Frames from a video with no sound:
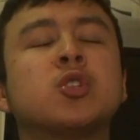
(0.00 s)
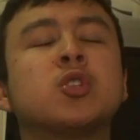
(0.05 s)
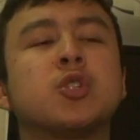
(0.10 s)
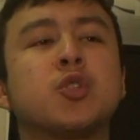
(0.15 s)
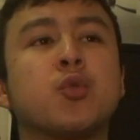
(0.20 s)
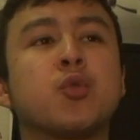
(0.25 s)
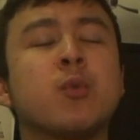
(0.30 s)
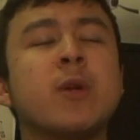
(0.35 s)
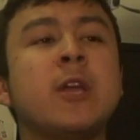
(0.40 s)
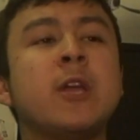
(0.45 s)

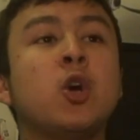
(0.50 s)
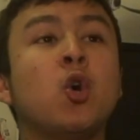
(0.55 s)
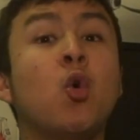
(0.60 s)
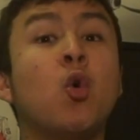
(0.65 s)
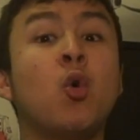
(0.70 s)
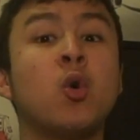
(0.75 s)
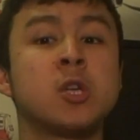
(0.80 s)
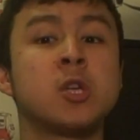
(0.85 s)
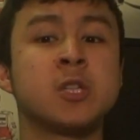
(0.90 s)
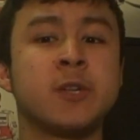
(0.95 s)
three
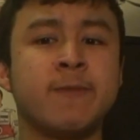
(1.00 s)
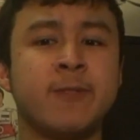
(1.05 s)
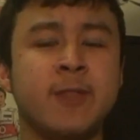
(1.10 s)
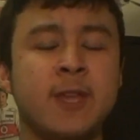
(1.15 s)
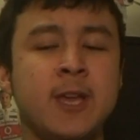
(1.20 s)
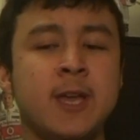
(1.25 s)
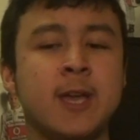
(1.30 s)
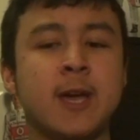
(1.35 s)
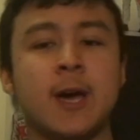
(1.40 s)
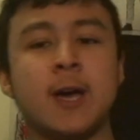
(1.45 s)
quarters of
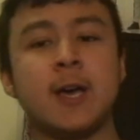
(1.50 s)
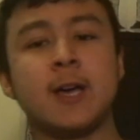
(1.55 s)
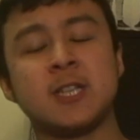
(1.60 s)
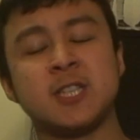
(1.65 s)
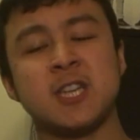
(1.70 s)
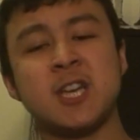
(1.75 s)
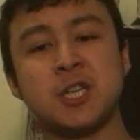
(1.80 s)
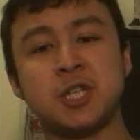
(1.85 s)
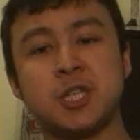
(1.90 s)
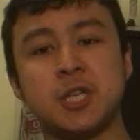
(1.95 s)
the
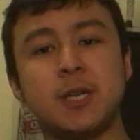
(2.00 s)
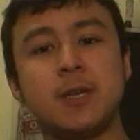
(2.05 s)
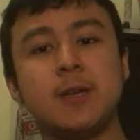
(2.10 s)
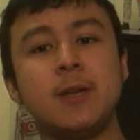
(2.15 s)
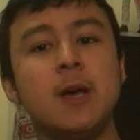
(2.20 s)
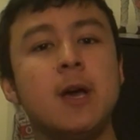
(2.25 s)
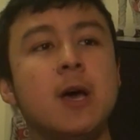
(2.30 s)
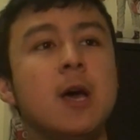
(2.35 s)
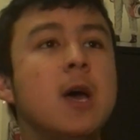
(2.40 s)
session,